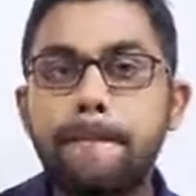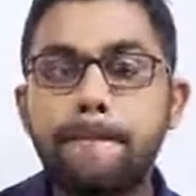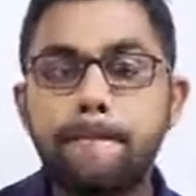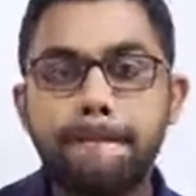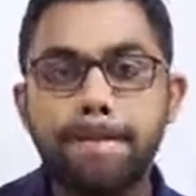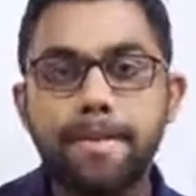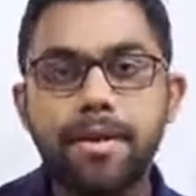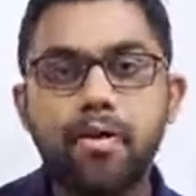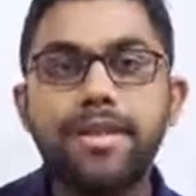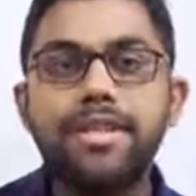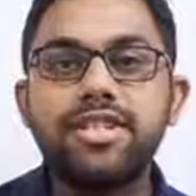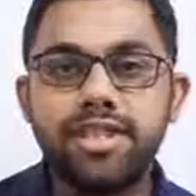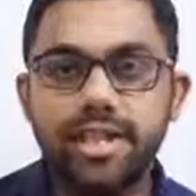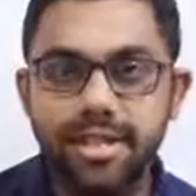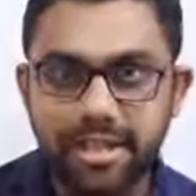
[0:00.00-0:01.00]
what is
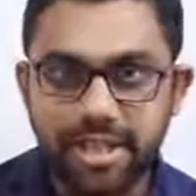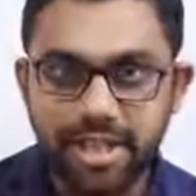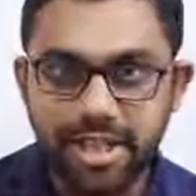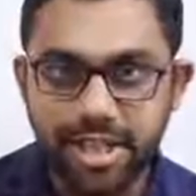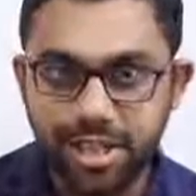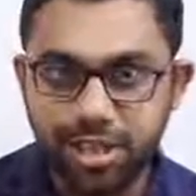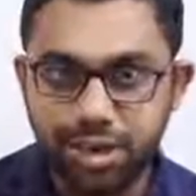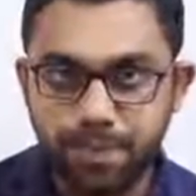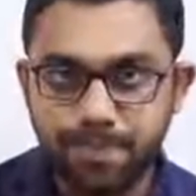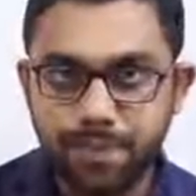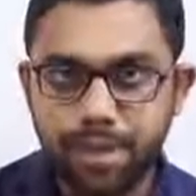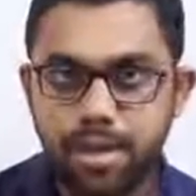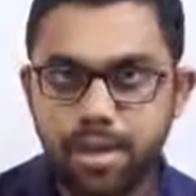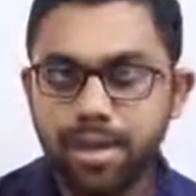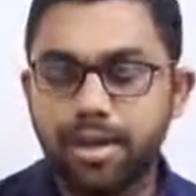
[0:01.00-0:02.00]
transactions,
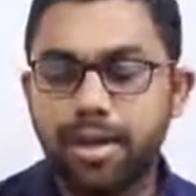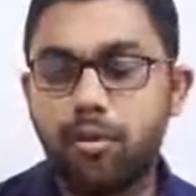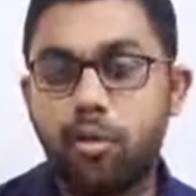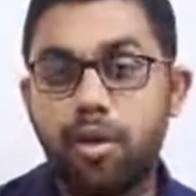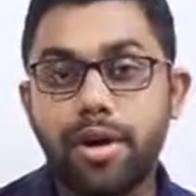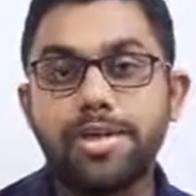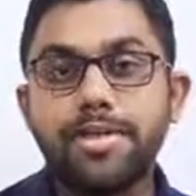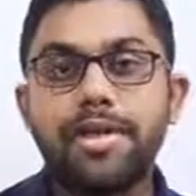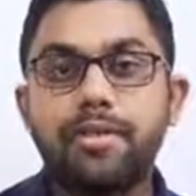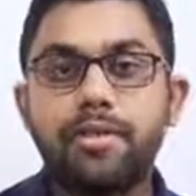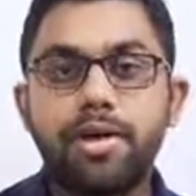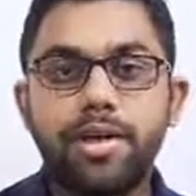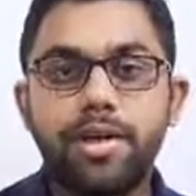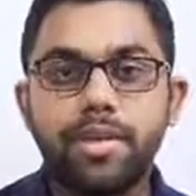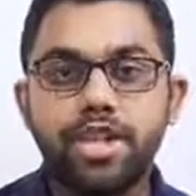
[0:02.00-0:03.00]
then what is double entry
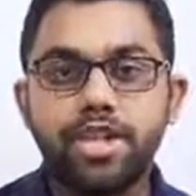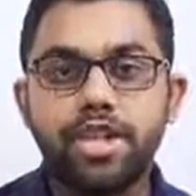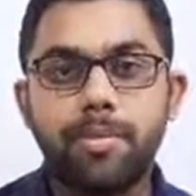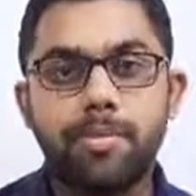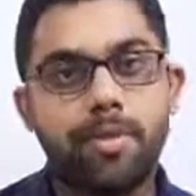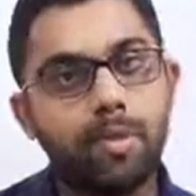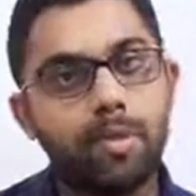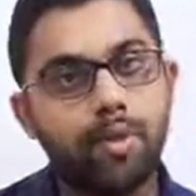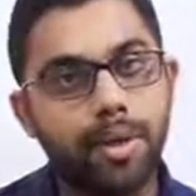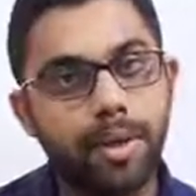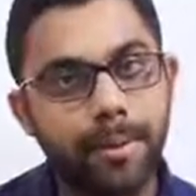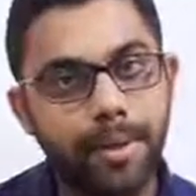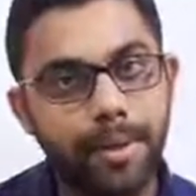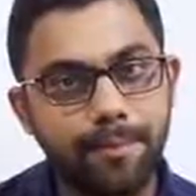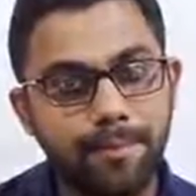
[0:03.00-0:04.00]
system of bookkeeping